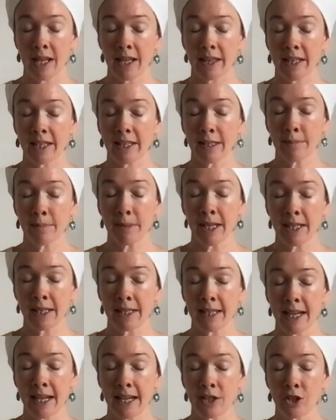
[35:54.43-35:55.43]
This
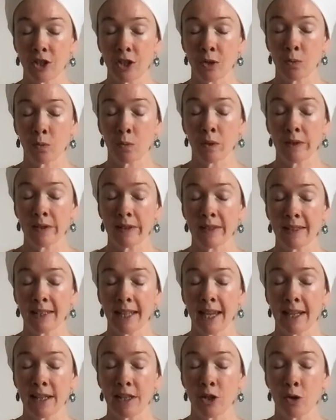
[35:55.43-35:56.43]
meditation will
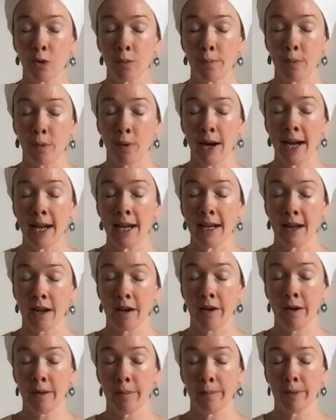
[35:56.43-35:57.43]
set your brain
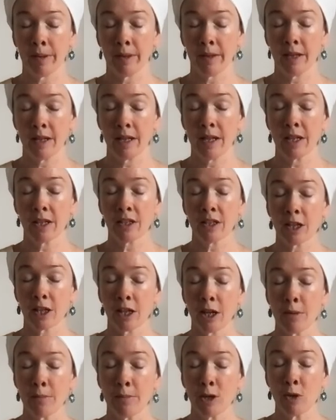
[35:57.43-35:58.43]
up to
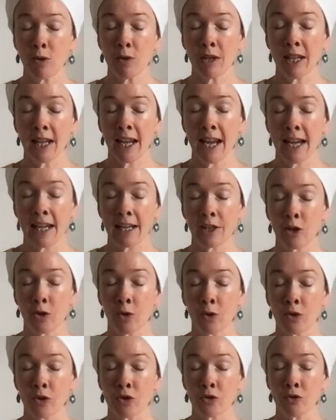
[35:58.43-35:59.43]
communicate
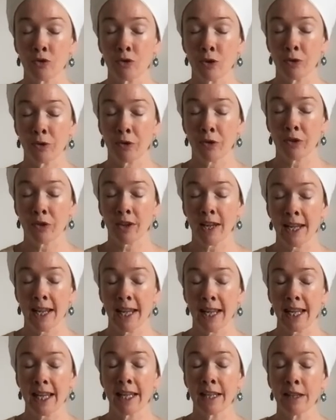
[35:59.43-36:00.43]
your truth
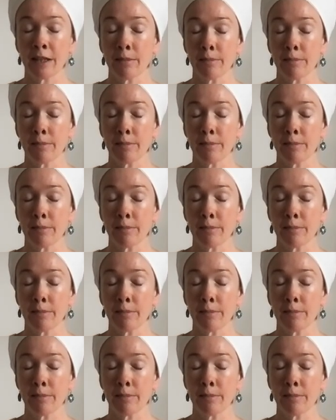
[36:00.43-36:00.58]
in